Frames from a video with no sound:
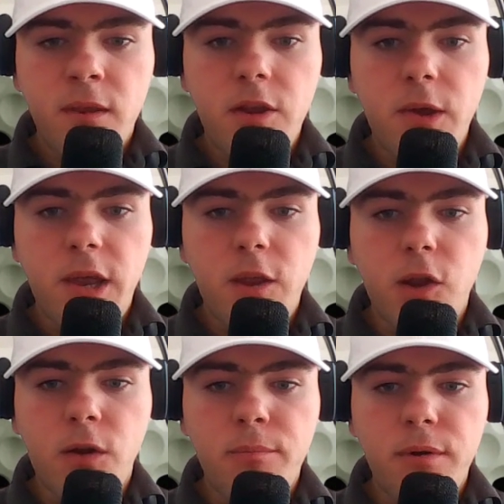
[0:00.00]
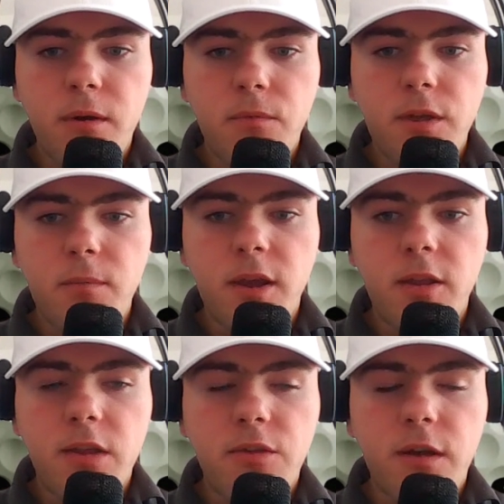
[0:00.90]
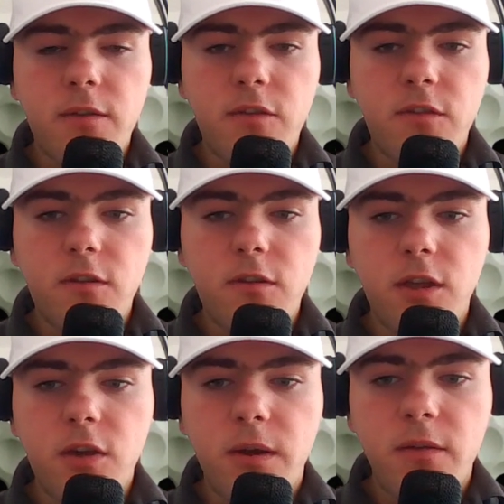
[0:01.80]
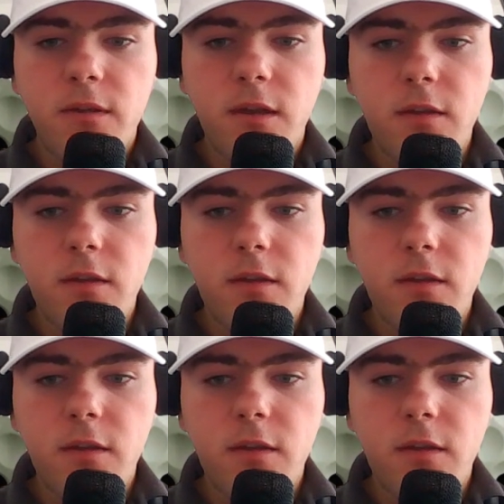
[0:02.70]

in Europe, but really making that transition to the US